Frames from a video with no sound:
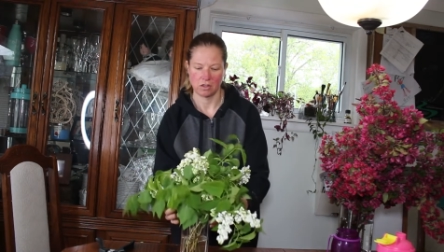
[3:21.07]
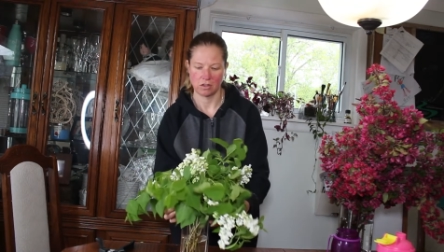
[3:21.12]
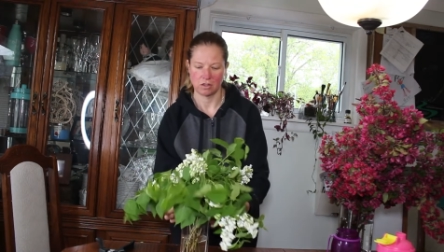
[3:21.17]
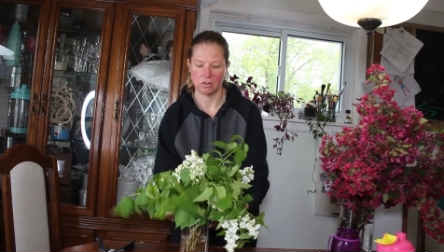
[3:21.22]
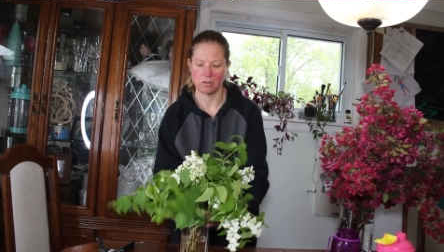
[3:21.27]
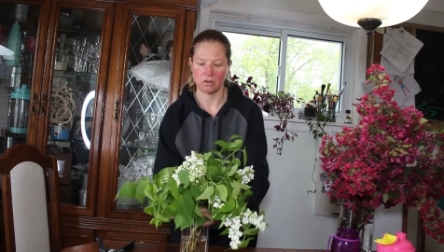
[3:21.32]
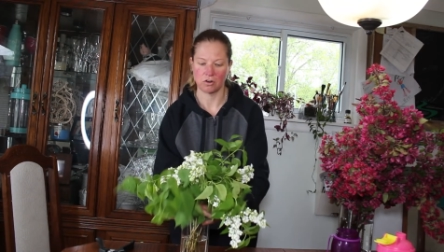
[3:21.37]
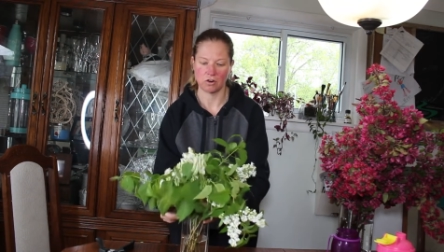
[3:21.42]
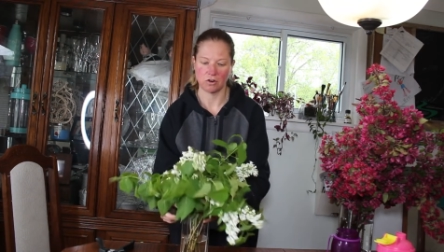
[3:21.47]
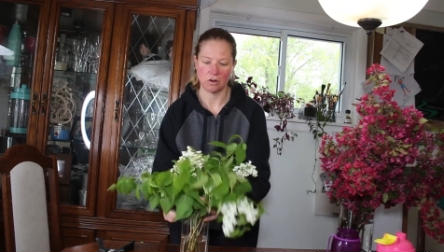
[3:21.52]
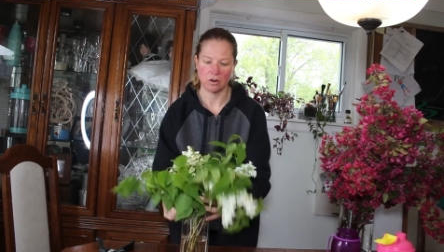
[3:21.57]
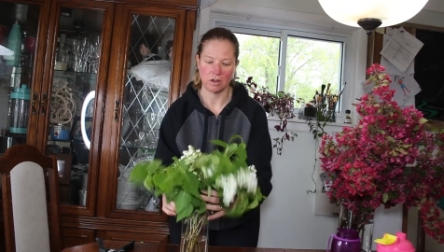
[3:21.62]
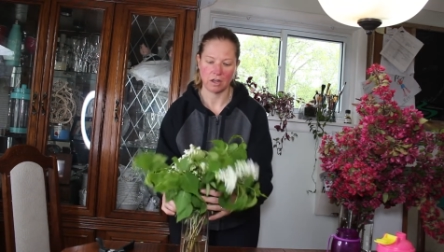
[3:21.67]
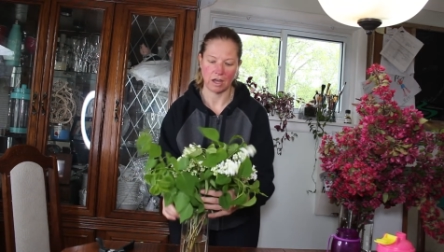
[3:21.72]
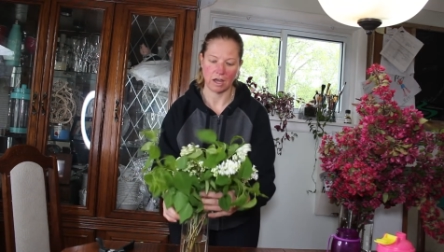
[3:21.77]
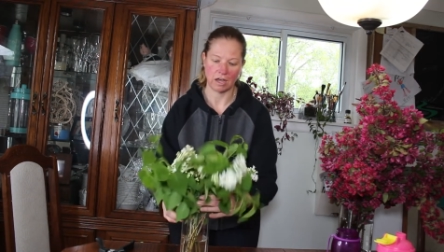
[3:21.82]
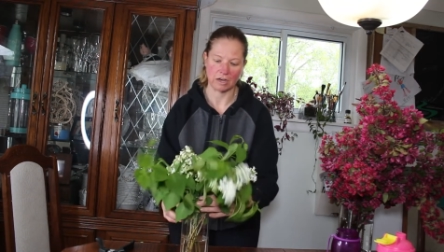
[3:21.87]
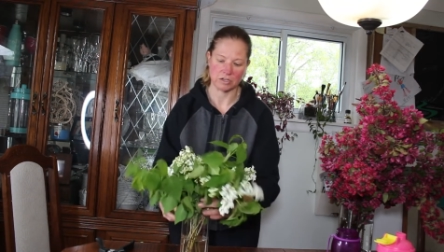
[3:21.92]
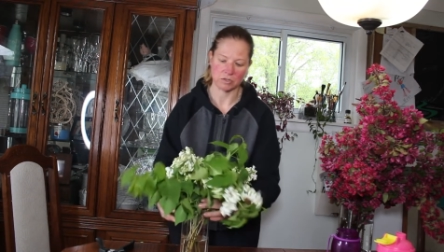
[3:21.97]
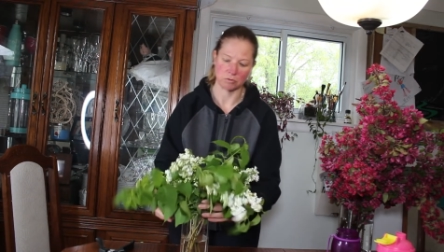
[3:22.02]
your
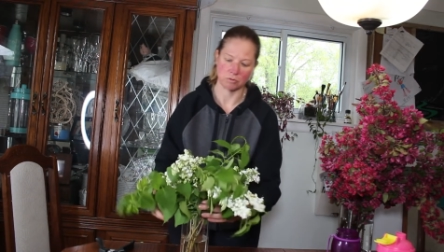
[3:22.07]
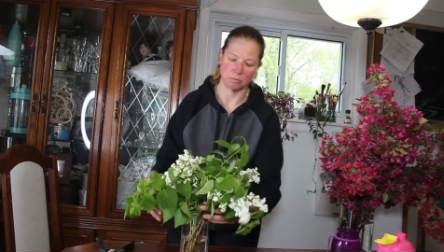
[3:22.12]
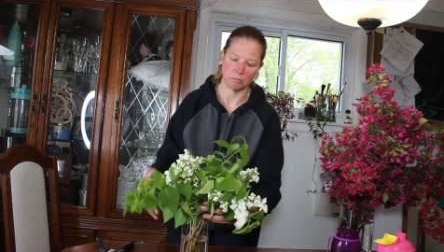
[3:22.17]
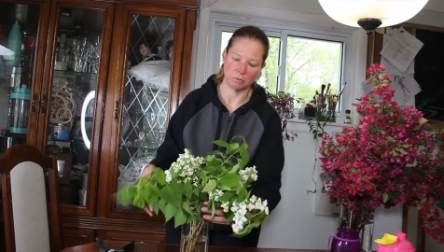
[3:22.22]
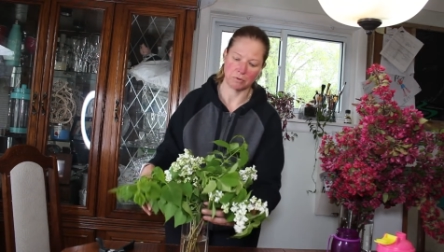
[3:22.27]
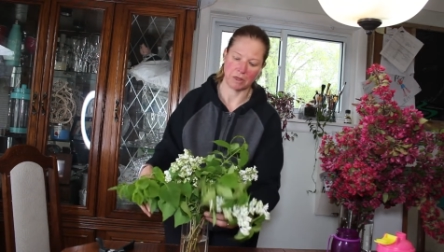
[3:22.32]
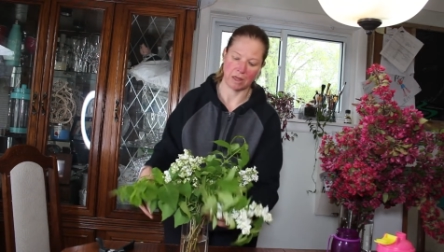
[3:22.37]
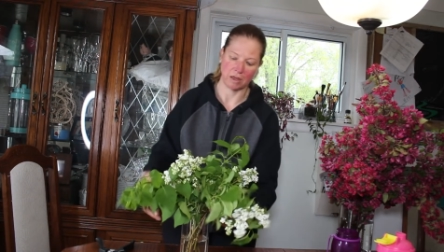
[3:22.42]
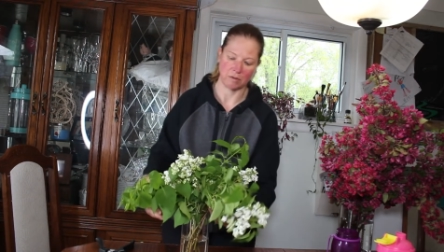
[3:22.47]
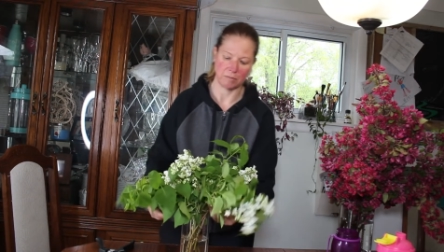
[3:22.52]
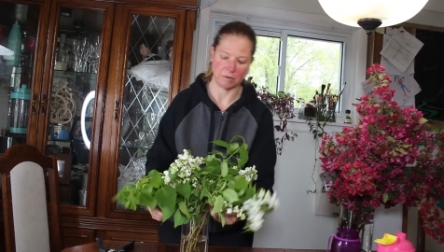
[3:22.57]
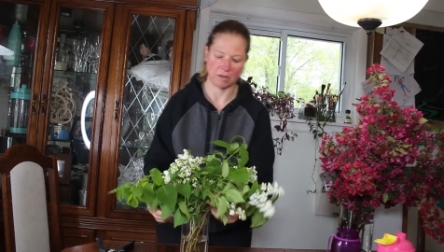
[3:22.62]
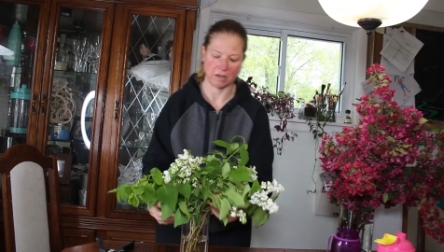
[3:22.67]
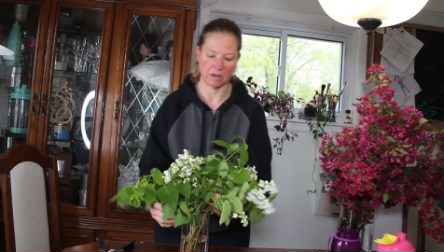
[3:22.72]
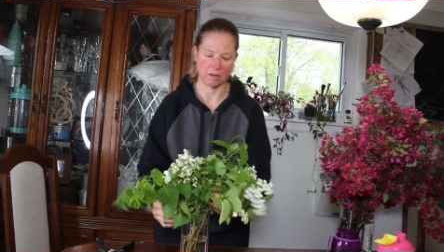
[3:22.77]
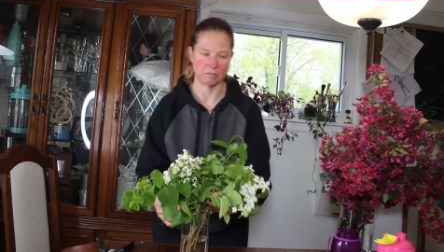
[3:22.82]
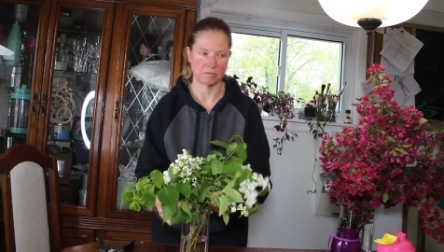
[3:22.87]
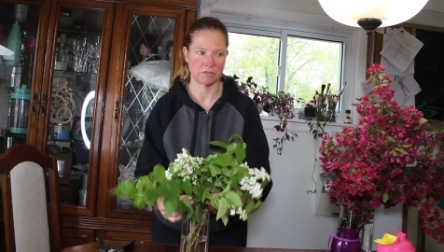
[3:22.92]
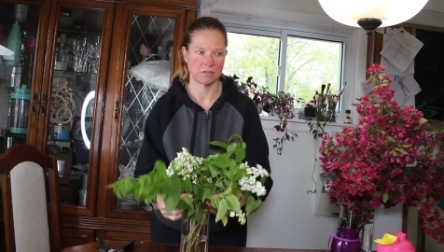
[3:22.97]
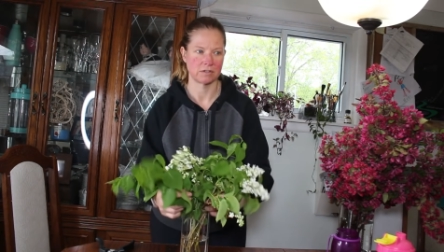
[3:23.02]
actual bouquet
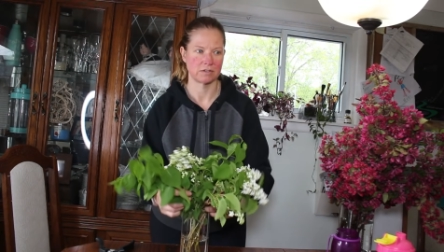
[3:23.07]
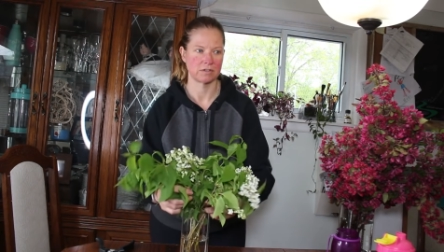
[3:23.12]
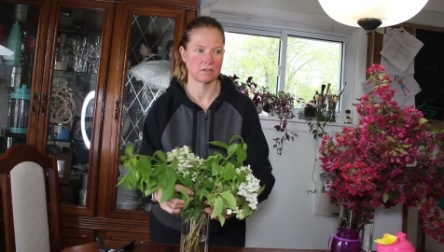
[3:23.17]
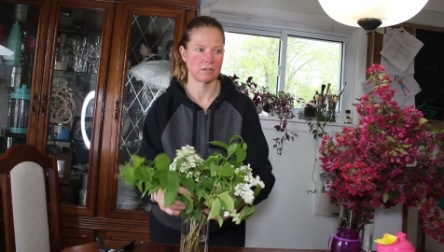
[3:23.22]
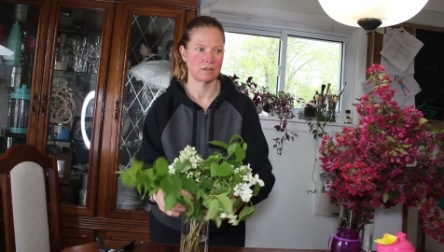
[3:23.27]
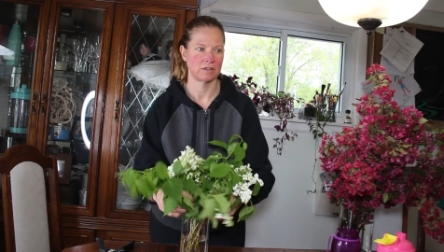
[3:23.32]
becomes.